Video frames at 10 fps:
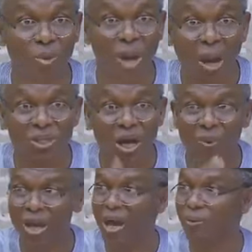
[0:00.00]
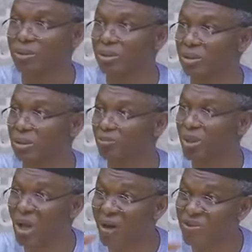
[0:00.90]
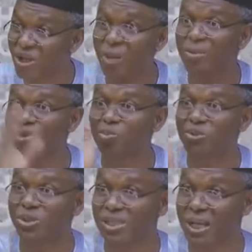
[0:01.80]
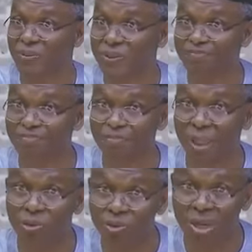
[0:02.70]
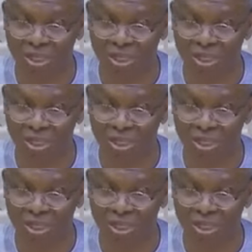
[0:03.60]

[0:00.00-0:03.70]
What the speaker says: We are on our way out. But you have to come in to push us out. And you